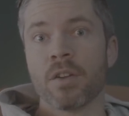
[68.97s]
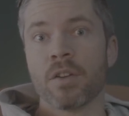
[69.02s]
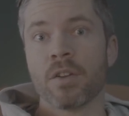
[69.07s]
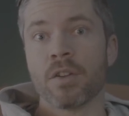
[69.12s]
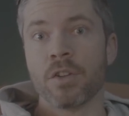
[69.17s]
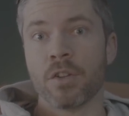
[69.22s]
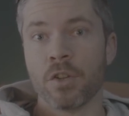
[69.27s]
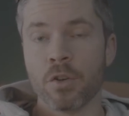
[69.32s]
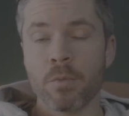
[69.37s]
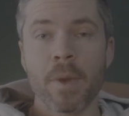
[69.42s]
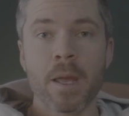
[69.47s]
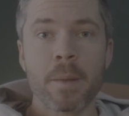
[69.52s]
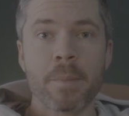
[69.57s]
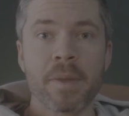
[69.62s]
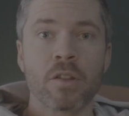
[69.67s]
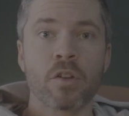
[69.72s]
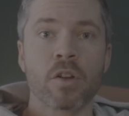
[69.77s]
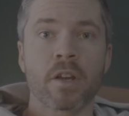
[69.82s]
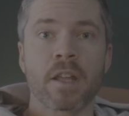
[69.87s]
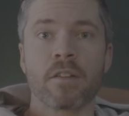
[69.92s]
you may
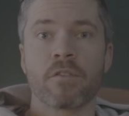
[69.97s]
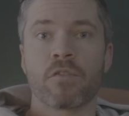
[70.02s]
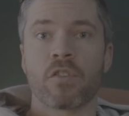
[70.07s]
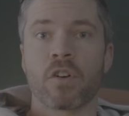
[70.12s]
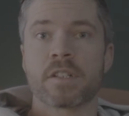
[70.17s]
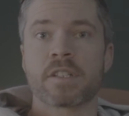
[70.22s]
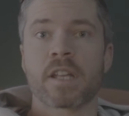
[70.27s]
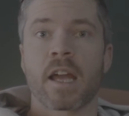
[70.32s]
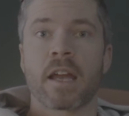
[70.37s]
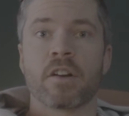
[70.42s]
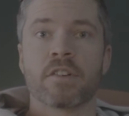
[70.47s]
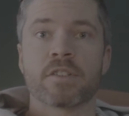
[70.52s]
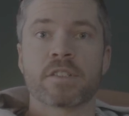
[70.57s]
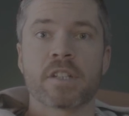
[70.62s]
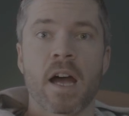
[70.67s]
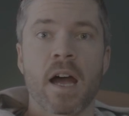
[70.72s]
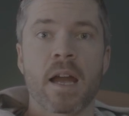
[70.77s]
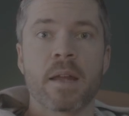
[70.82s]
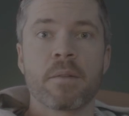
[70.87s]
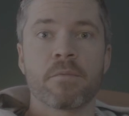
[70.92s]
be looking for a tighter
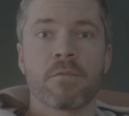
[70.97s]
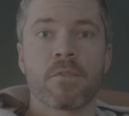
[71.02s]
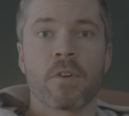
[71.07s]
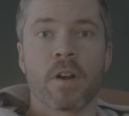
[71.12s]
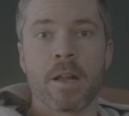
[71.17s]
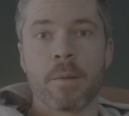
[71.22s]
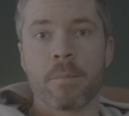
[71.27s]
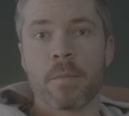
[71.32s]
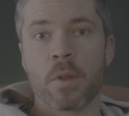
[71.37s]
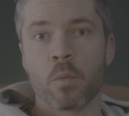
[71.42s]
time frame